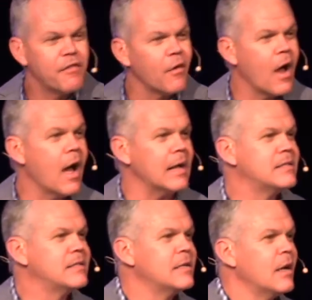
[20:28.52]
for
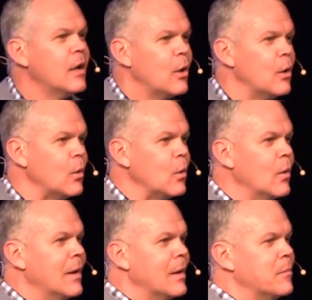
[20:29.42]
us who
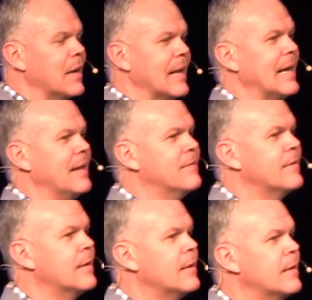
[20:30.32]

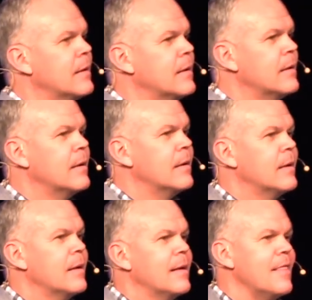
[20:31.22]
believe.
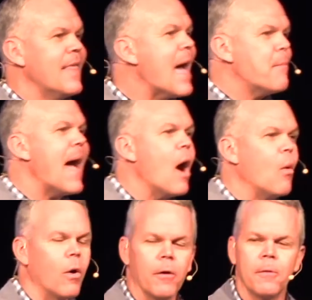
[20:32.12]
And that
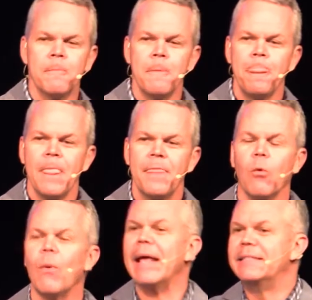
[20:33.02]
power
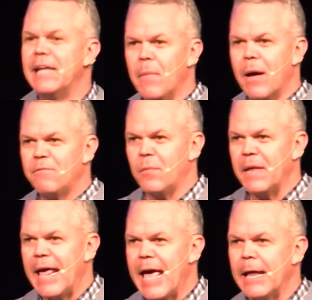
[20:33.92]
that raised him up from
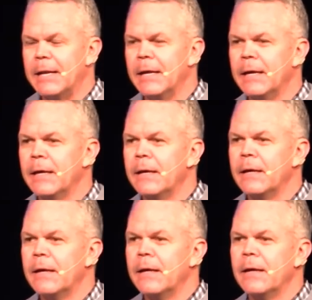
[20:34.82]
the dead
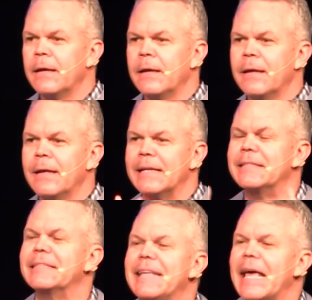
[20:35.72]

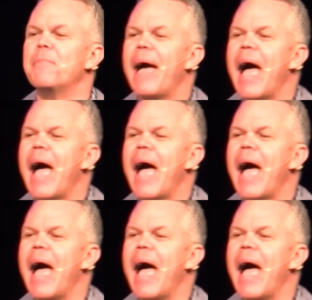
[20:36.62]
is the same